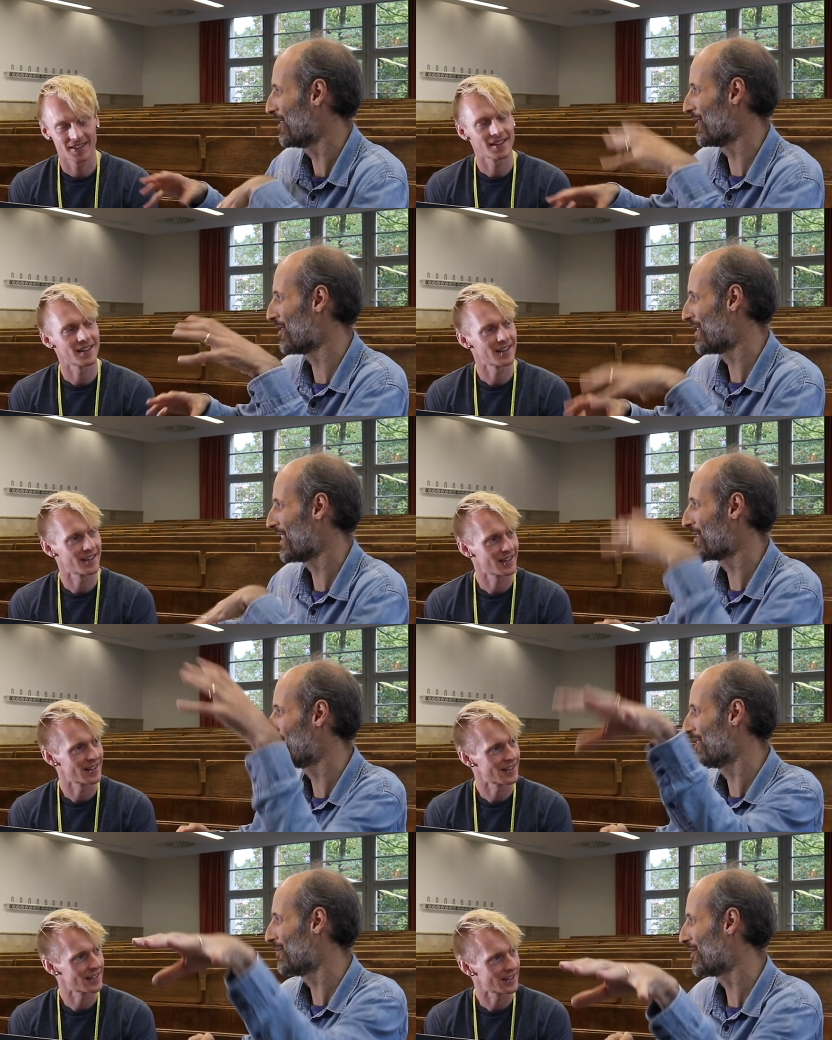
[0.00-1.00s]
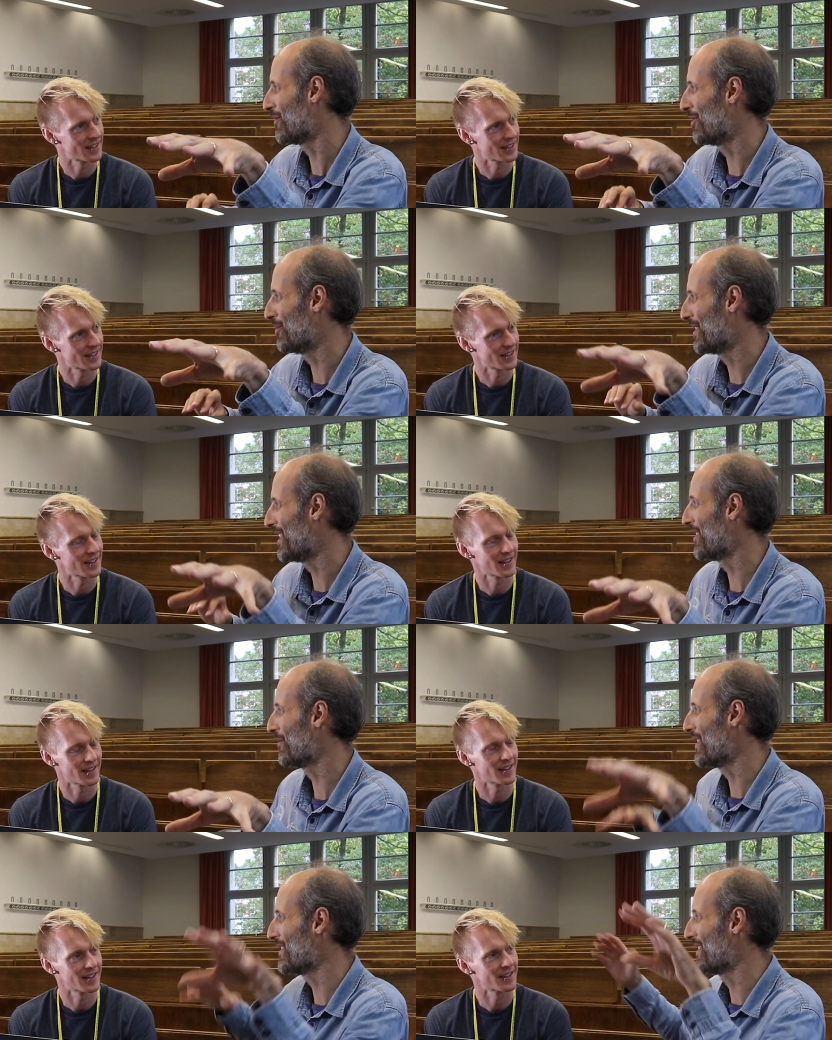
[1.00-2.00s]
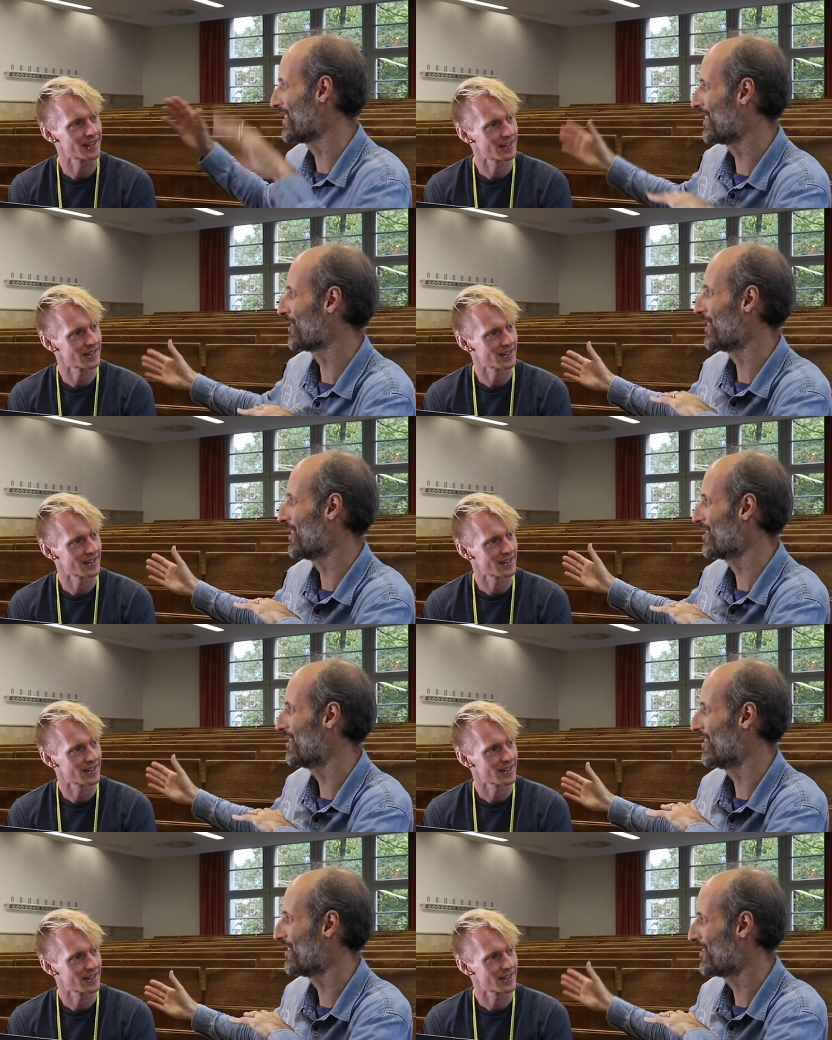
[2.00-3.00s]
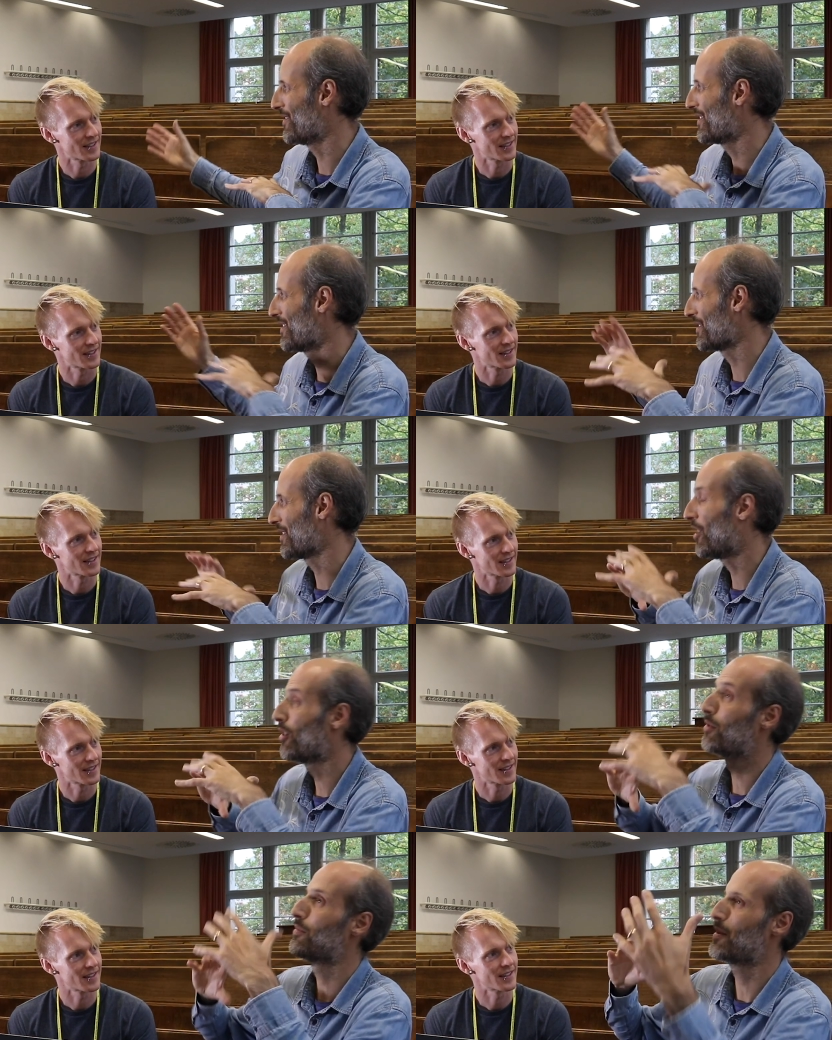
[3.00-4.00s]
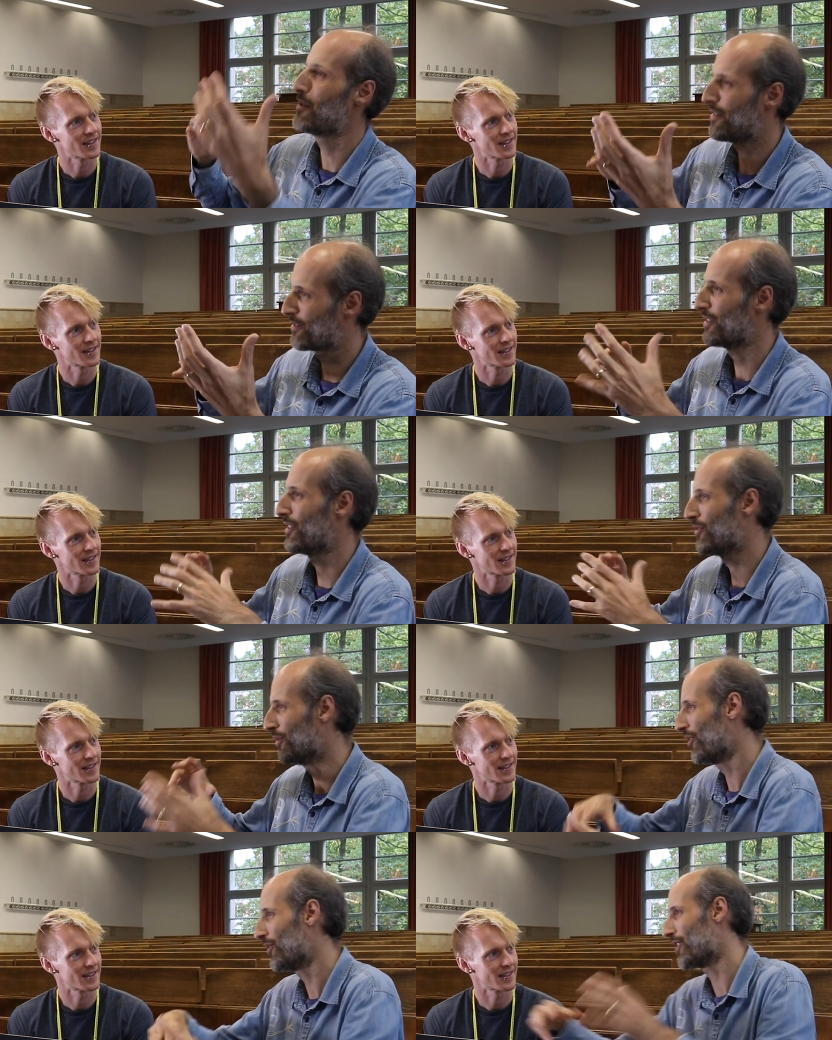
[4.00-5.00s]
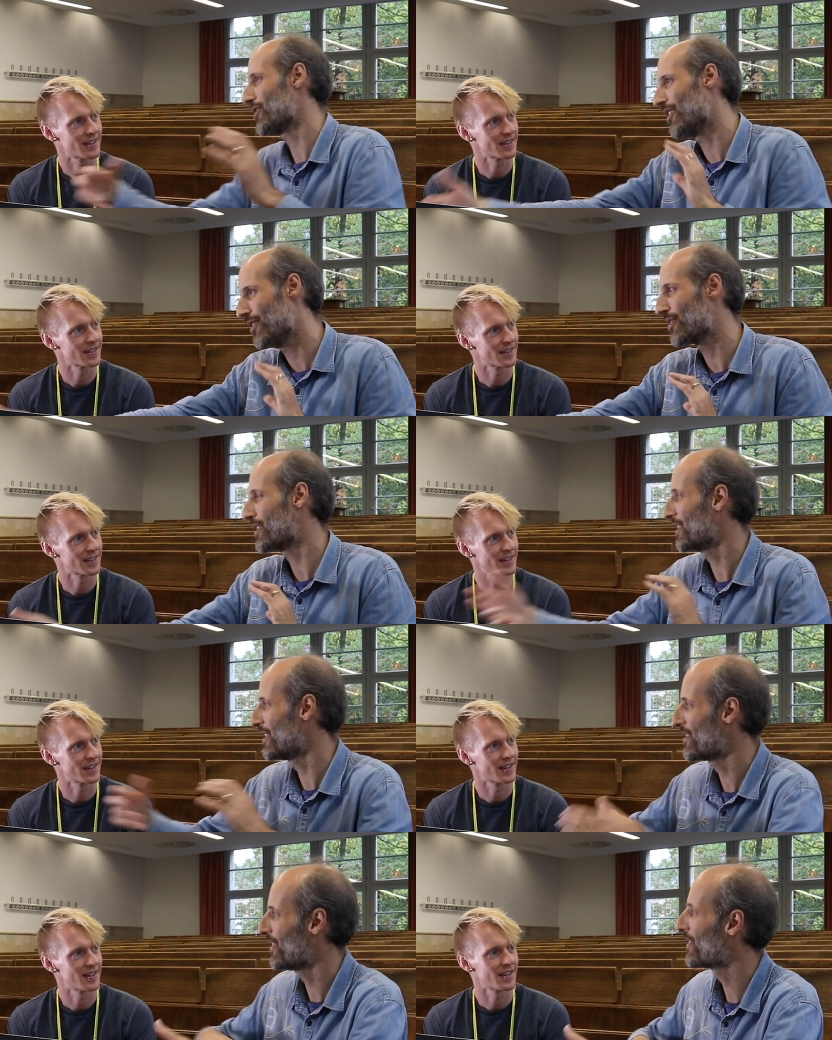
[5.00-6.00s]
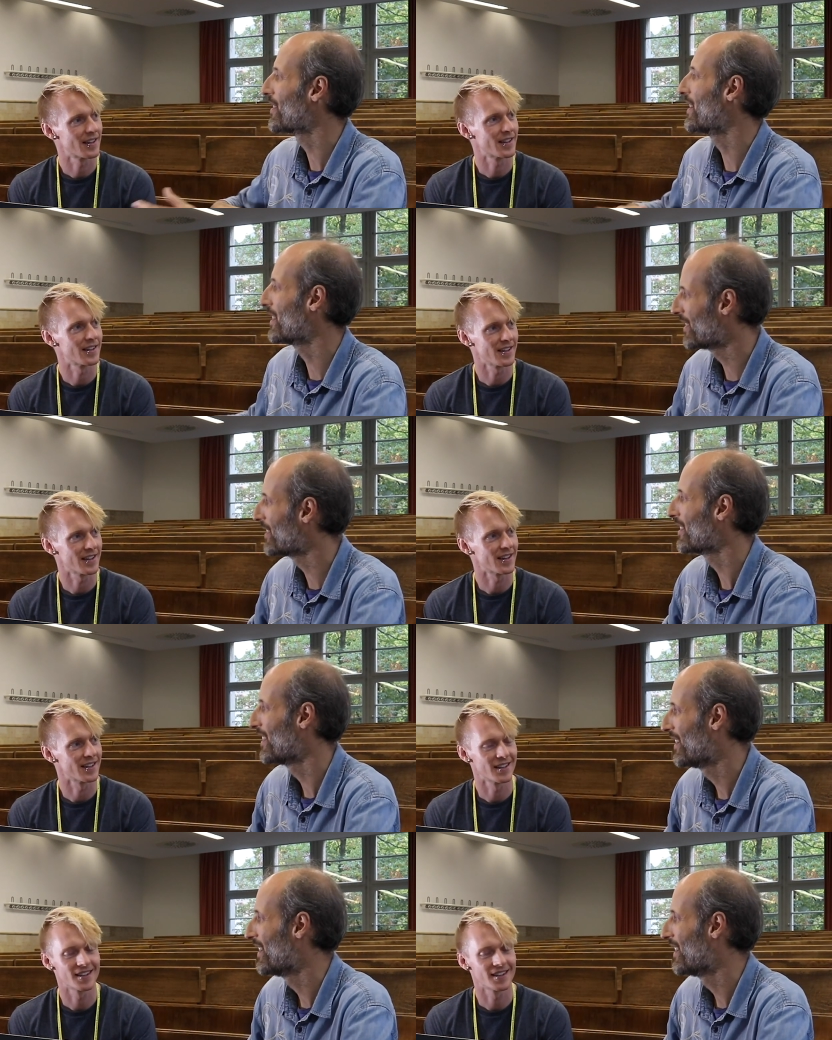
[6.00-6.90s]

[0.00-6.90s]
Speaker 1: You know, you think about a problem, but then it raises other questions, or it's so, oh, maybe I've got the tools to actually look at this other thing. Yeah.